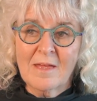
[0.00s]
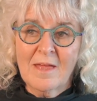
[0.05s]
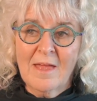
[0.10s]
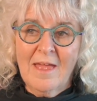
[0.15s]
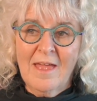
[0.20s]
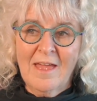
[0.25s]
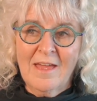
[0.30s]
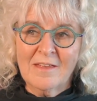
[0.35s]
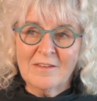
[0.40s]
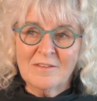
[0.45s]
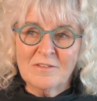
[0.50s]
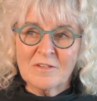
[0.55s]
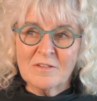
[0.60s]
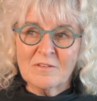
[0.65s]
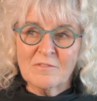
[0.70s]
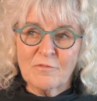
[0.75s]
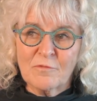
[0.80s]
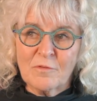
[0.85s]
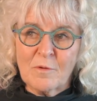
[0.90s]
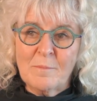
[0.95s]
And
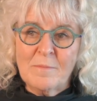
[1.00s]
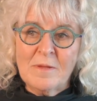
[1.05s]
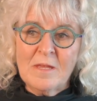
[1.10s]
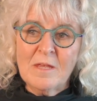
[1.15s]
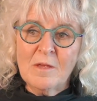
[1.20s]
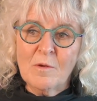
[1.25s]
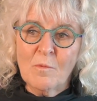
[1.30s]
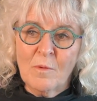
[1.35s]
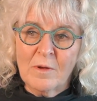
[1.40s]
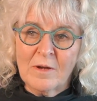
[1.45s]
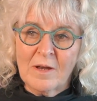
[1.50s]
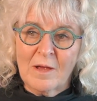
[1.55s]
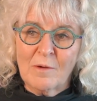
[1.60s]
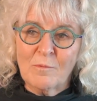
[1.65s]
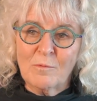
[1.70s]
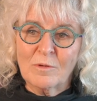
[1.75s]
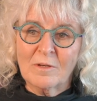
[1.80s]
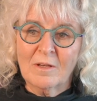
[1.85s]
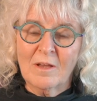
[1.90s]
for me, what I would